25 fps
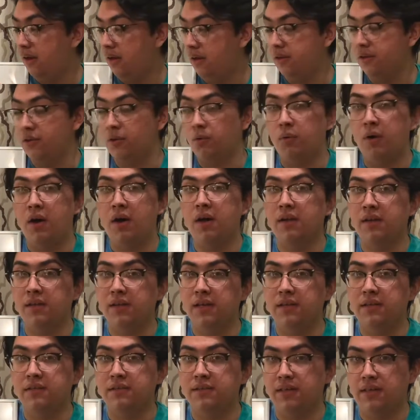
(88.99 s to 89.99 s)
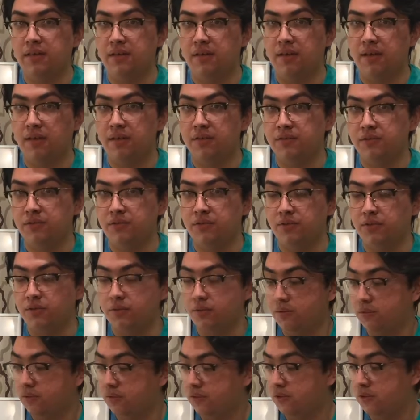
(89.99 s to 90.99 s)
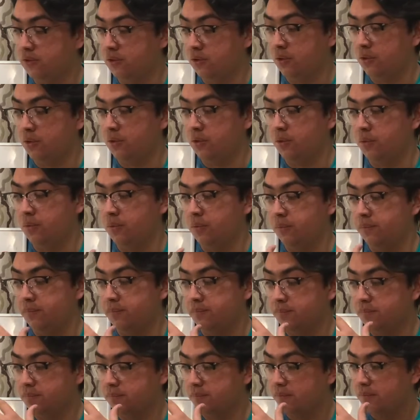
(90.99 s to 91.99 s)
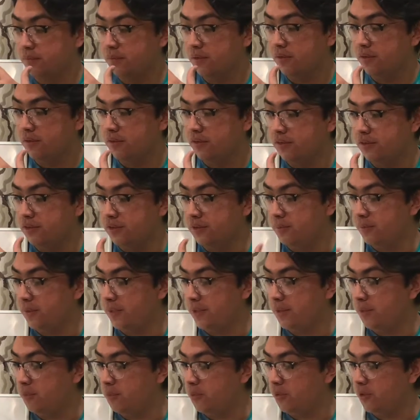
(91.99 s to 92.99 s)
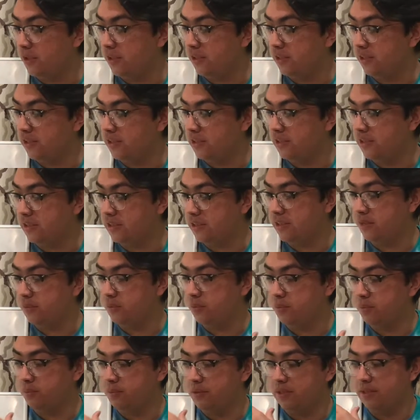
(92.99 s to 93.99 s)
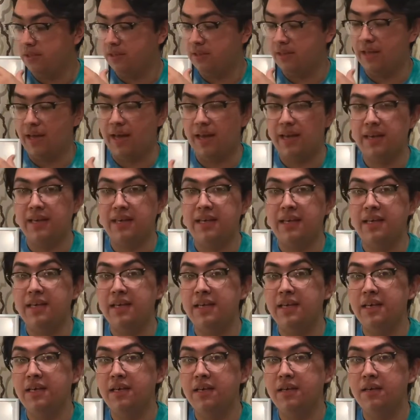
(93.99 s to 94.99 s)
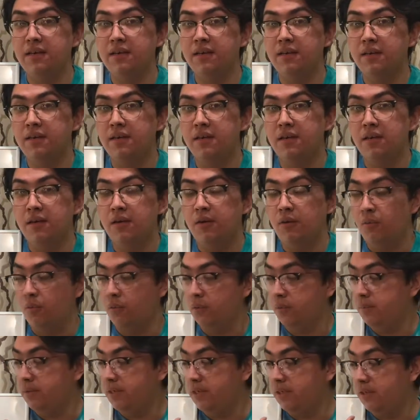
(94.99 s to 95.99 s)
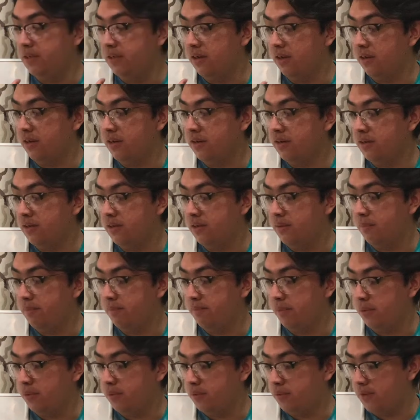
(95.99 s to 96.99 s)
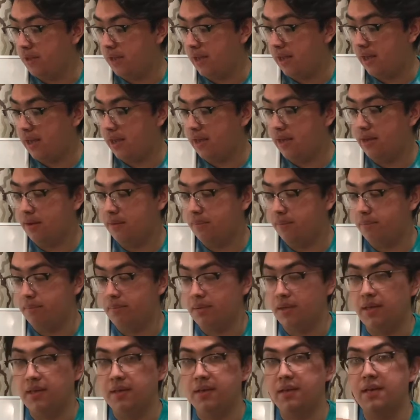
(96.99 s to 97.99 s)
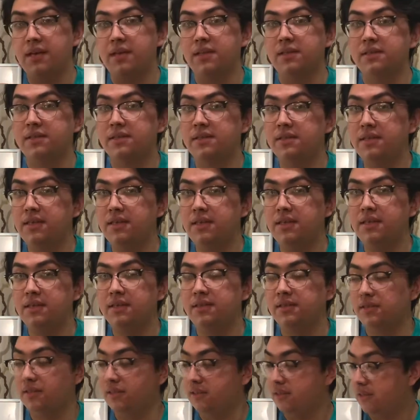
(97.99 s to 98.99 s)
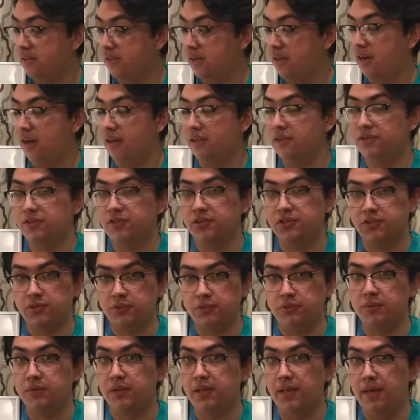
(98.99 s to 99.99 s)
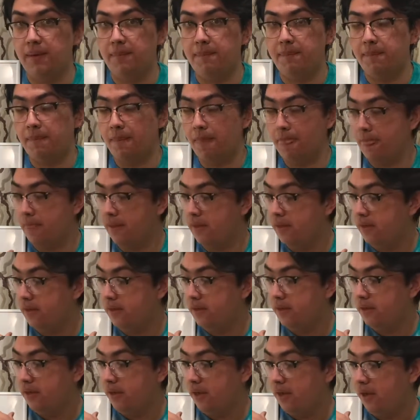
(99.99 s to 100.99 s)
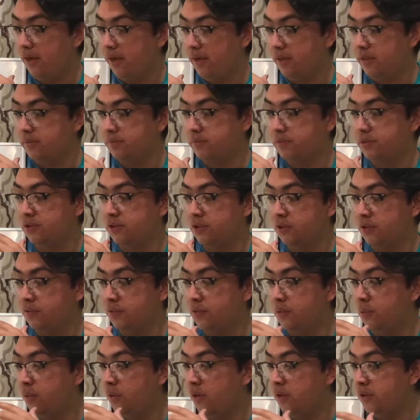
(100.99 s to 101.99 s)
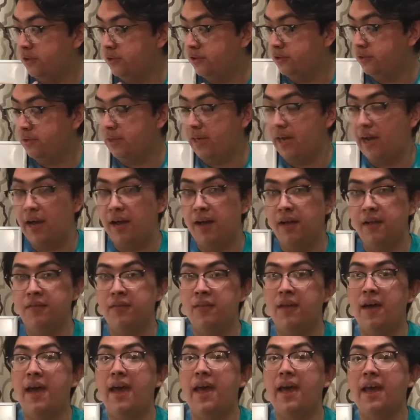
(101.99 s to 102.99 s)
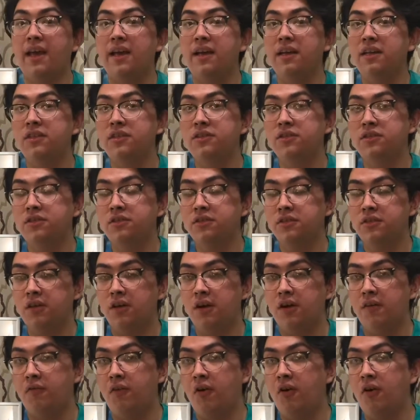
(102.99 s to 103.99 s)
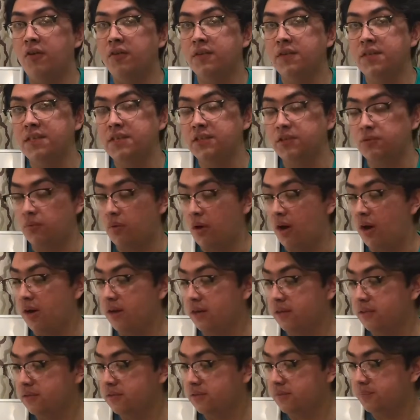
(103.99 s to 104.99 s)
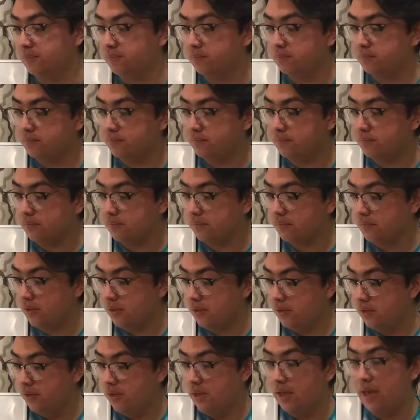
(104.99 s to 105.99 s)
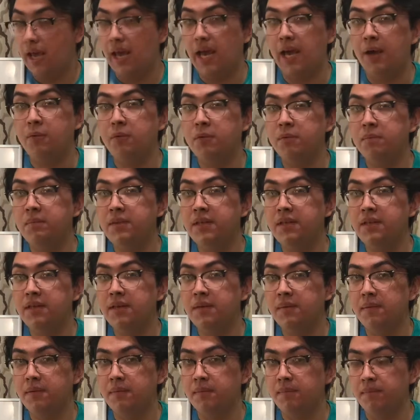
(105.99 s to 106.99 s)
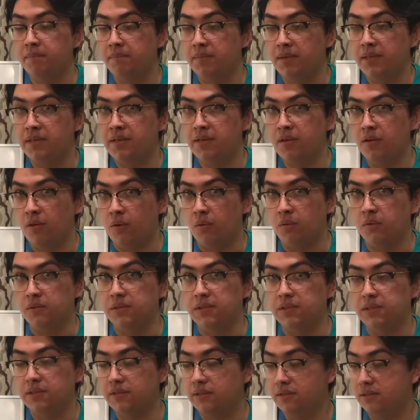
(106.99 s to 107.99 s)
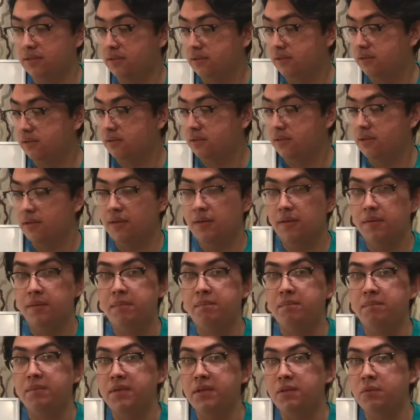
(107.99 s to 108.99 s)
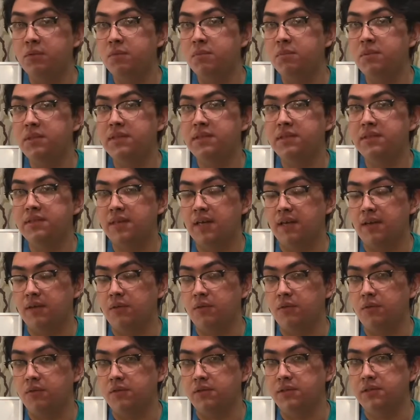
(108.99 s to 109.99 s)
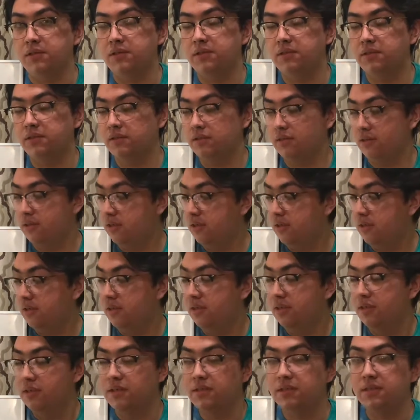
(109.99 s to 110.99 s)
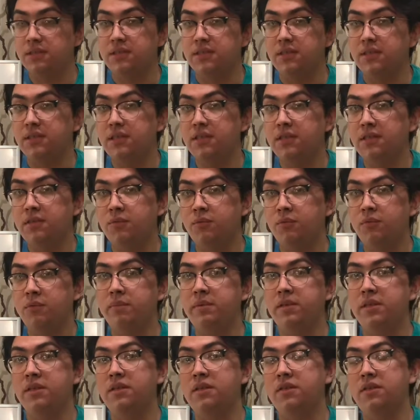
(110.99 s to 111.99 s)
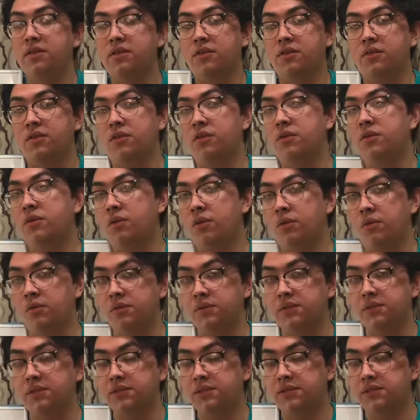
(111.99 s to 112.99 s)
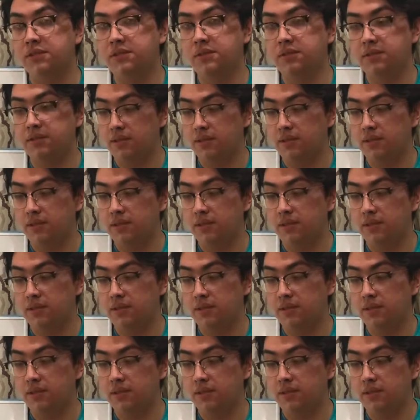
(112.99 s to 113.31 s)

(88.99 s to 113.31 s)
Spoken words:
the rock layers that it cuts through. So to make it more clearly would be that E would be younger than both A, B, and C since it cuts through them. So if you want to do the age of all of these rocks, A would be the oldest, B will be the second oldest, C would be the third oldest,